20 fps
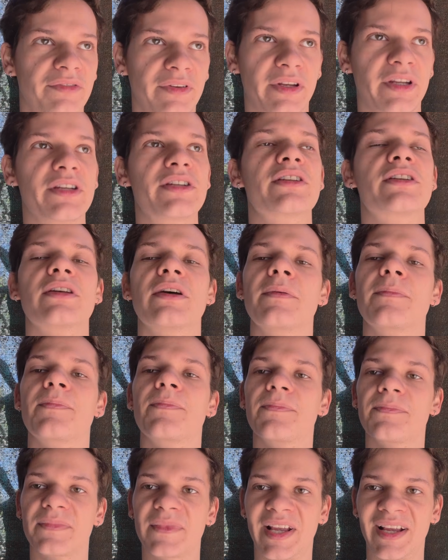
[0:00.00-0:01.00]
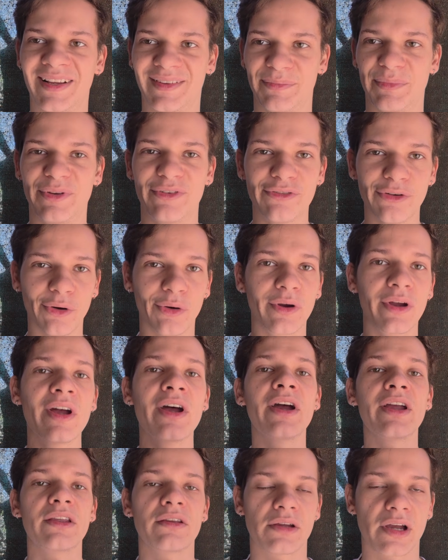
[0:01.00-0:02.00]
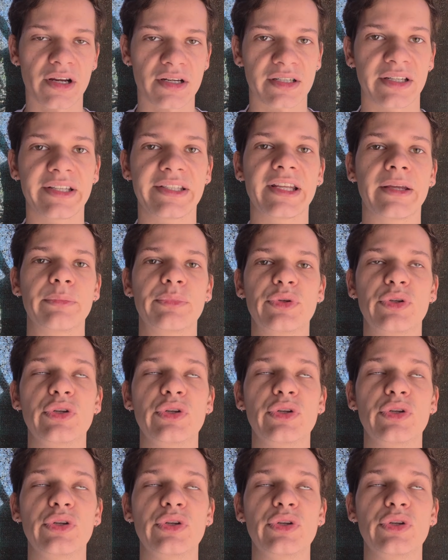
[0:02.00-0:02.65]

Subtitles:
finished before you actually attempt